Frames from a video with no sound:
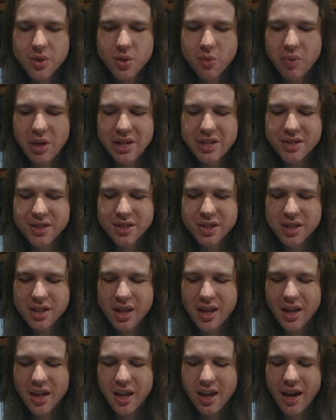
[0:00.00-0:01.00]
are basically
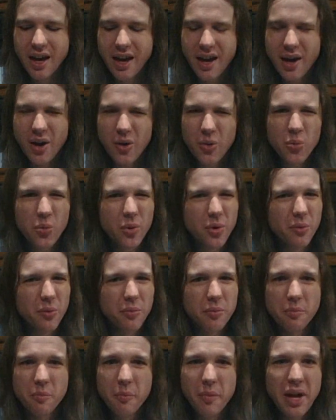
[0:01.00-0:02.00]
like outward
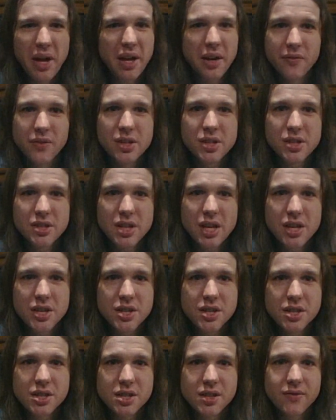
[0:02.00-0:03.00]

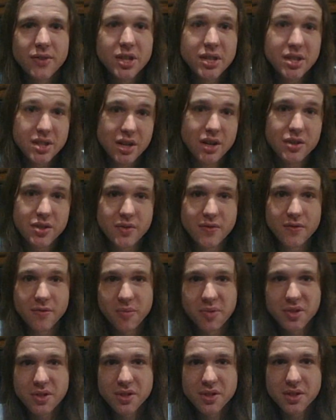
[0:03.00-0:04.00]
manifestations of the desires of a
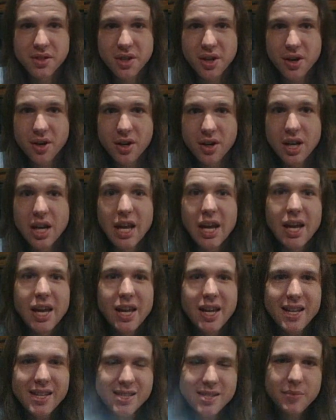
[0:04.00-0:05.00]
person's heart.
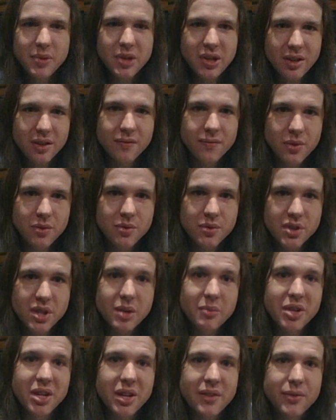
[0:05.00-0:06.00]
It's a bit
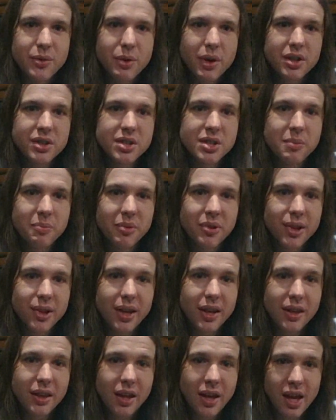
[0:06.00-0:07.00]
confusing, but if you actually
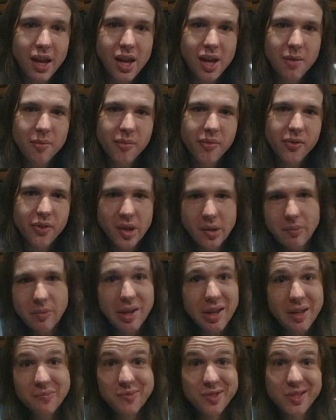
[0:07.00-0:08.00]
play the games, it
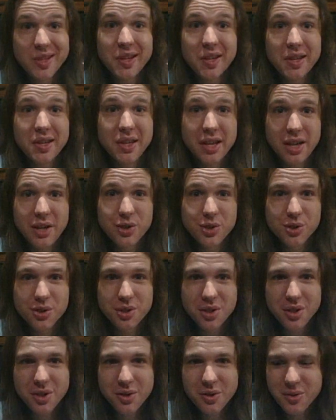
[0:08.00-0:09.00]
becomes second nature
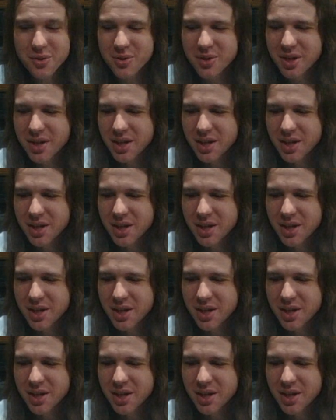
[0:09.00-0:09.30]
to you.